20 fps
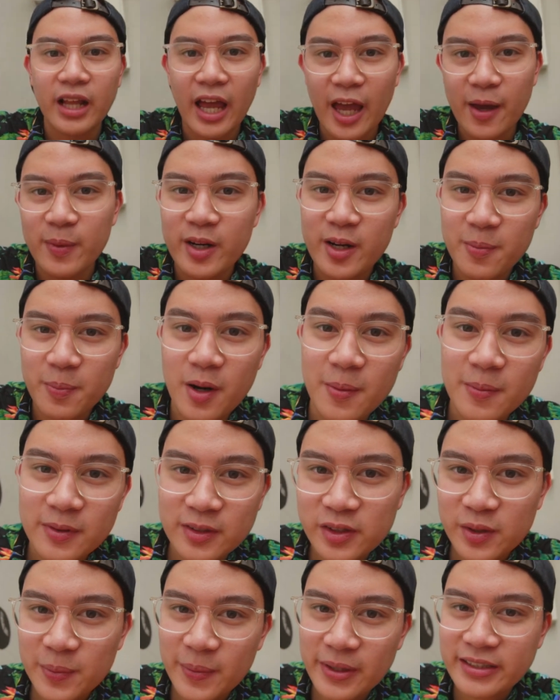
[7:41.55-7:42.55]
I made a
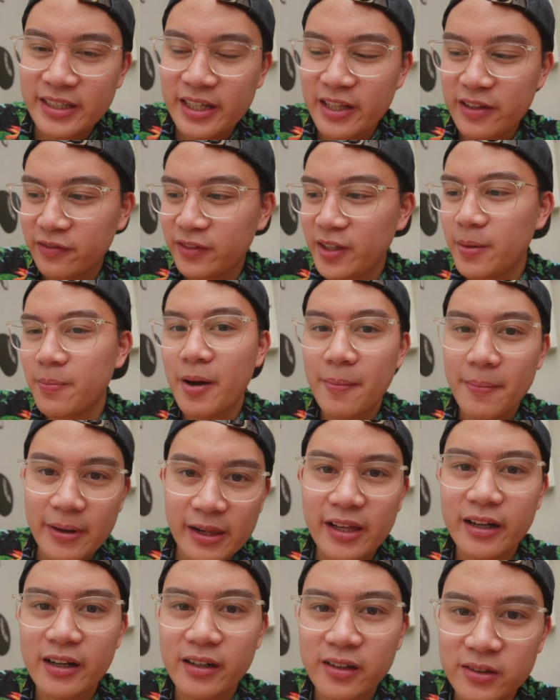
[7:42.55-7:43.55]
promise to myself na
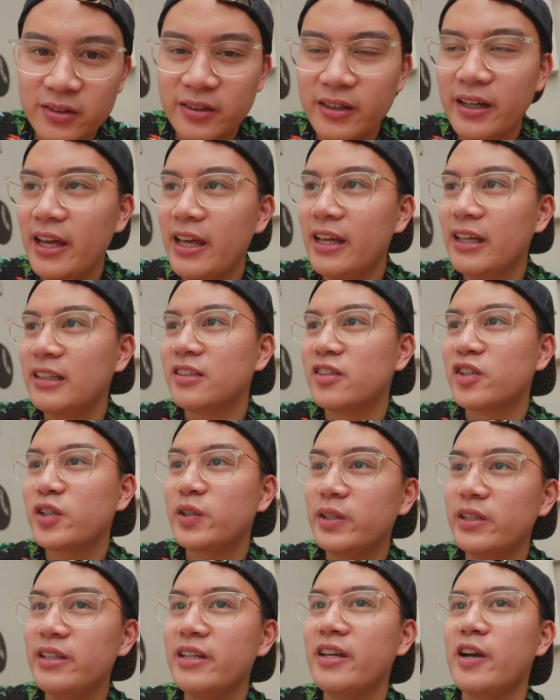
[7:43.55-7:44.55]
babalik ako, and
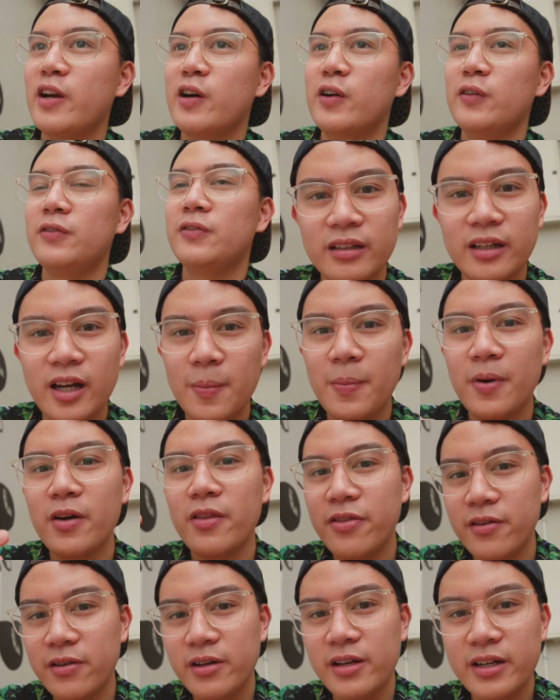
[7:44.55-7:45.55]
surely enough,
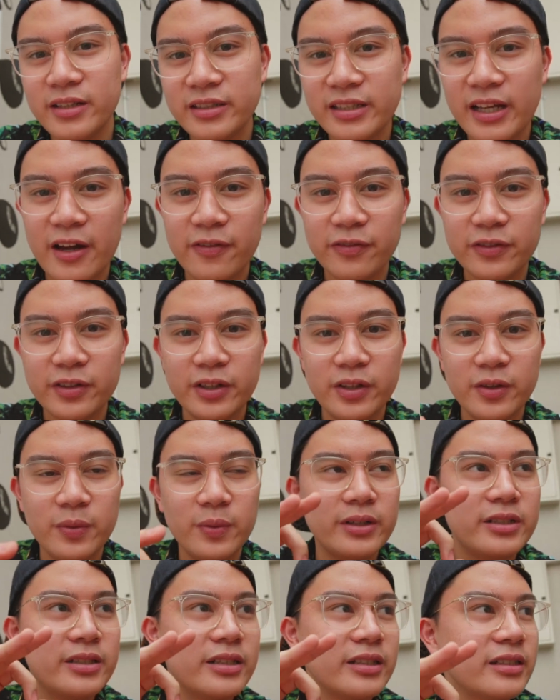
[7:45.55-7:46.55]
about three years after,
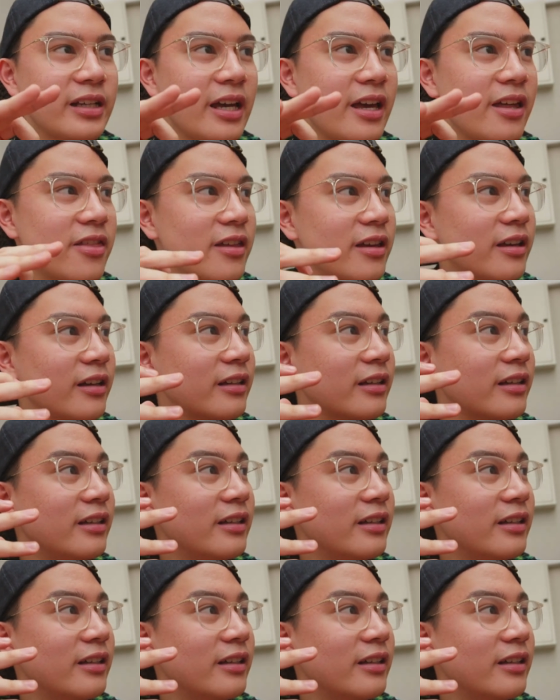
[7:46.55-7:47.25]
which is I think